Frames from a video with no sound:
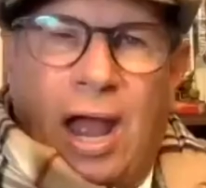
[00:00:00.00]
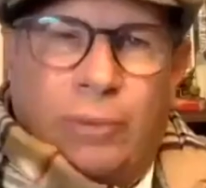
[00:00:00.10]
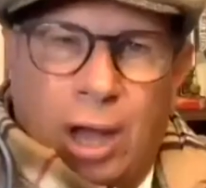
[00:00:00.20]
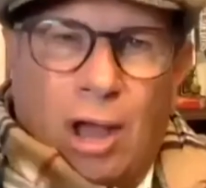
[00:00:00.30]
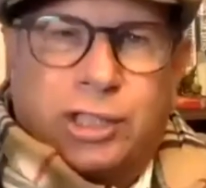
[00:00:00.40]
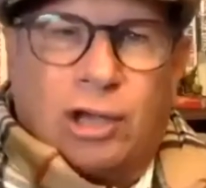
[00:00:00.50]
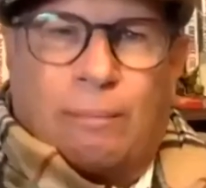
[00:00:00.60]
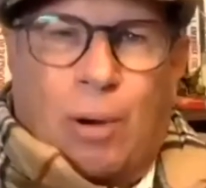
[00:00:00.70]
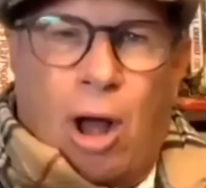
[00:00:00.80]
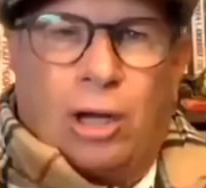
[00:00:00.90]
We also have a
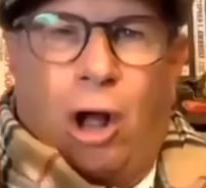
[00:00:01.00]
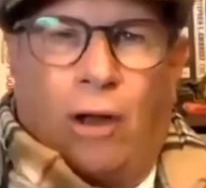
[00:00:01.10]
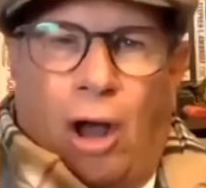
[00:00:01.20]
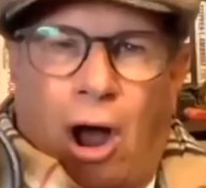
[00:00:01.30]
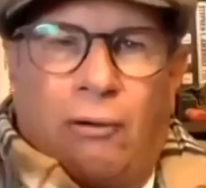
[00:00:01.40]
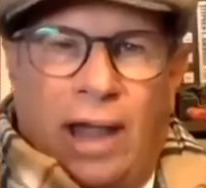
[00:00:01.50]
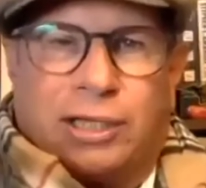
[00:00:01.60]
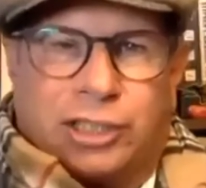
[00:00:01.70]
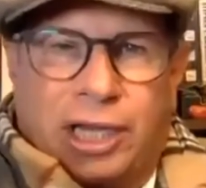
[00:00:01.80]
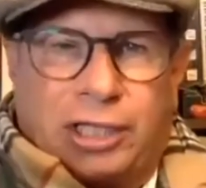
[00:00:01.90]
product called
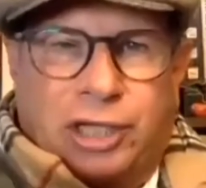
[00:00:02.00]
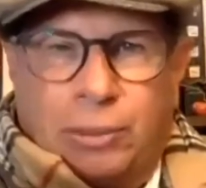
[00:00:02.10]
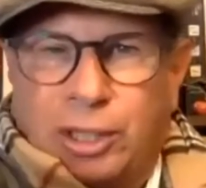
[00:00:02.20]
RX60,